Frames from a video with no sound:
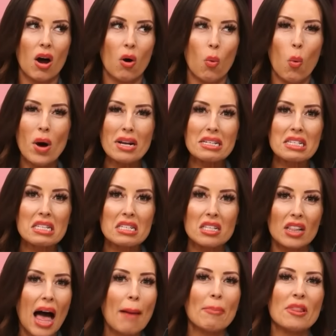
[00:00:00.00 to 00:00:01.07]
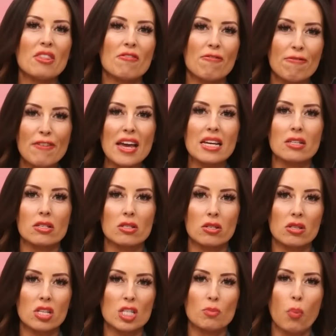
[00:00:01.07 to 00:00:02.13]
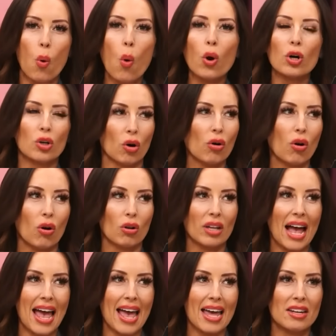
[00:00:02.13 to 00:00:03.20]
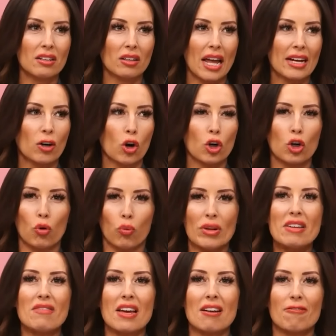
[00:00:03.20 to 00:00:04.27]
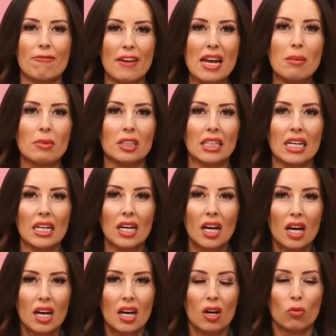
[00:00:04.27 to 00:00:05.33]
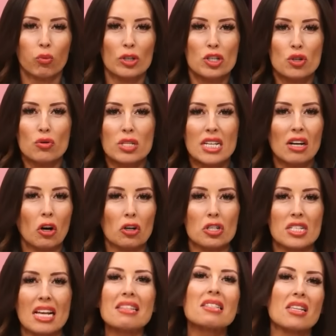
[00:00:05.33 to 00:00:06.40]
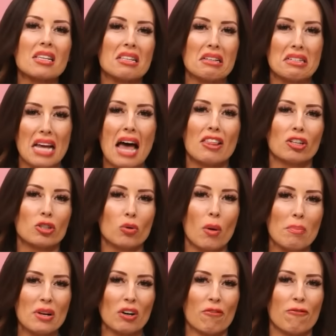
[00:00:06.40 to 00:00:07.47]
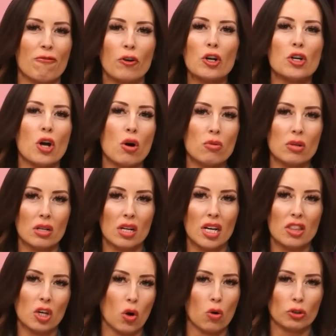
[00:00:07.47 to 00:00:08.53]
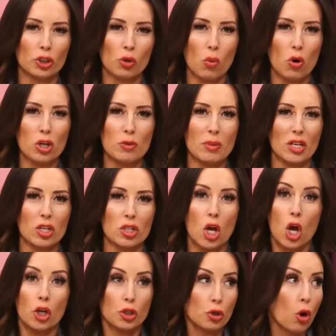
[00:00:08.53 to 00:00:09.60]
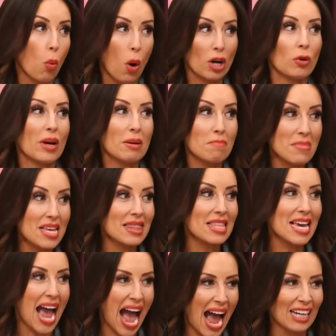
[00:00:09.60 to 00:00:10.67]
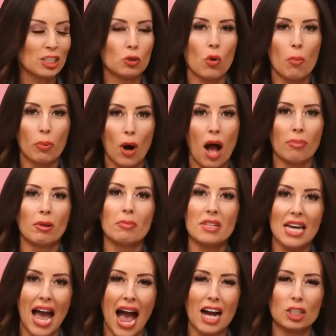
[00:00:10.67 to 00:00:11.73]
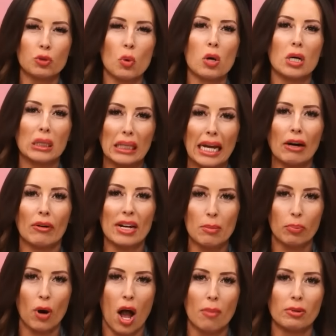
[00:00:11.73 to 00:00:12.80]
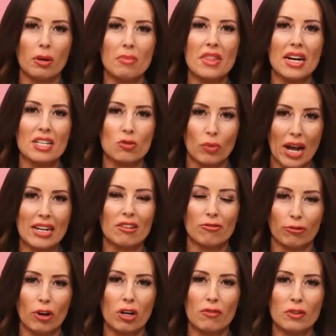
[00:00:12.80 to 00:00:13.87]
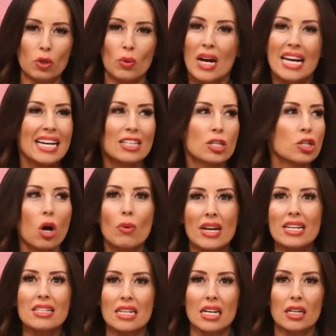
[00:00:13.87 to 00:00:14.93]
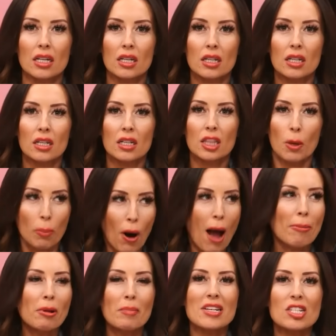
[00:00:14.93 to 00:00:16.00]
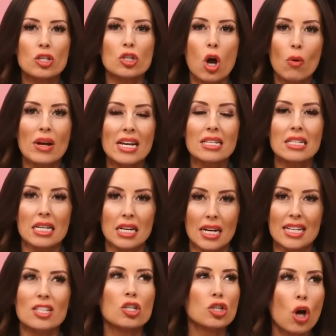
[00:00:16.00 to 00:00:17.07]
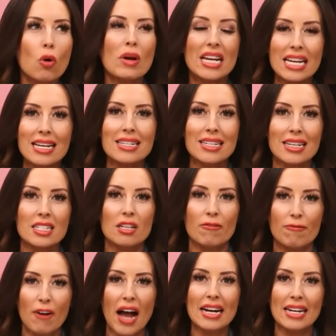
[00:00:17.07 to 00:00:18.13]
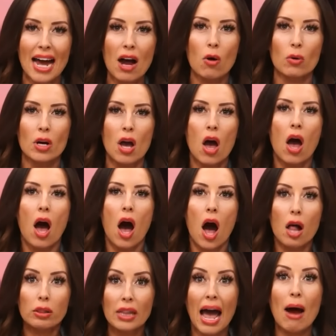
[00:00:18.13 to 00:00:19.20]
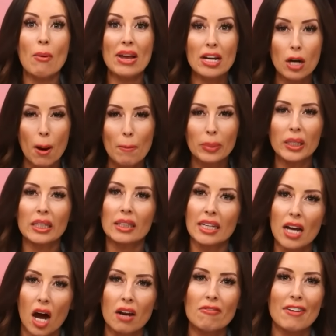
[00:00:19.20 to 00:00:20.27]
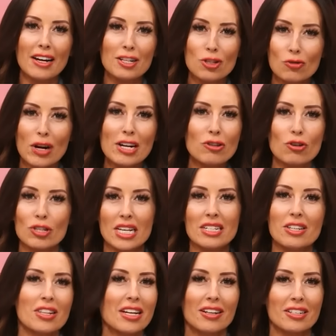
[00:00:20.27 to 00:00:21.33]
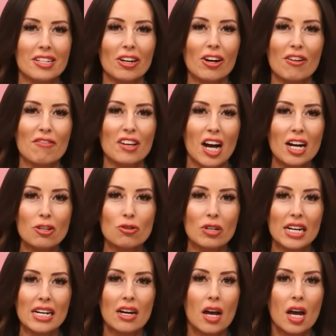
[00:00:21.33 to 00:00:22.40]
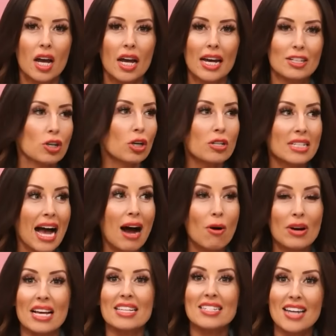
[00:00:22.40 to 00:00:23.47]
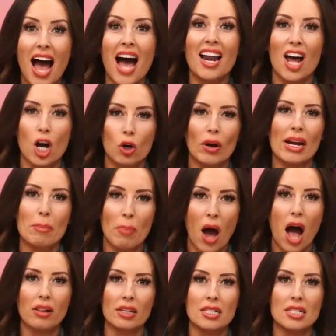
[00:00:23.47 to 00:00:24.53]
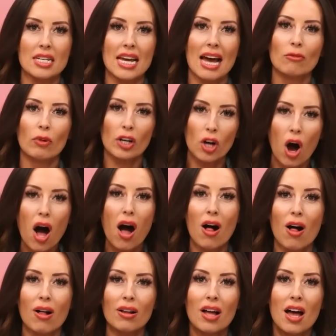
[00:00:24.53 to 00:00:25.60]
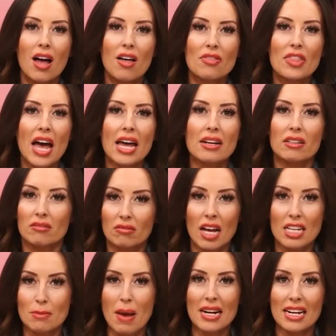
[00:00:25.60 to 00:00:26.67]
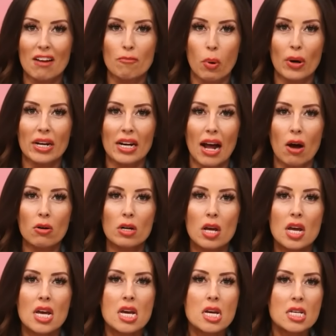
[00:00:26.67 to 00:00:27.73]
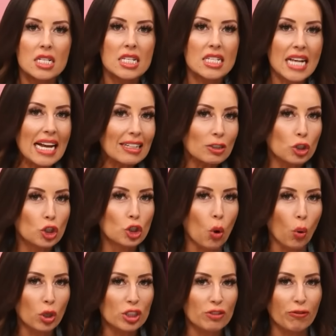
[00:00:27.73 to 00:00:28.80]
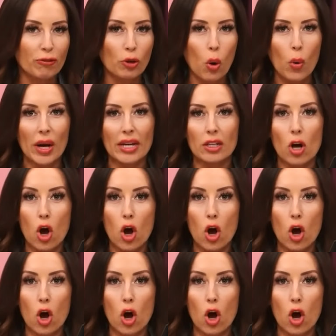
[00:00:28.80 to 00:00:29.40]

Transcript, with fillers: what a slap in the face to this poor girl and like her grieving family, reducing her senseless death to a mere footnote in the culture wars because you don't want to admit the actual problem, the actual glaring problem that is right in front of you. It's so easy. The problem is so easy. It's so easy to find out. Allowing completely unvetted strangers into the interior of the country, it turns out, is not a great policy. And recall that, as many have pointed out, St. George Floyd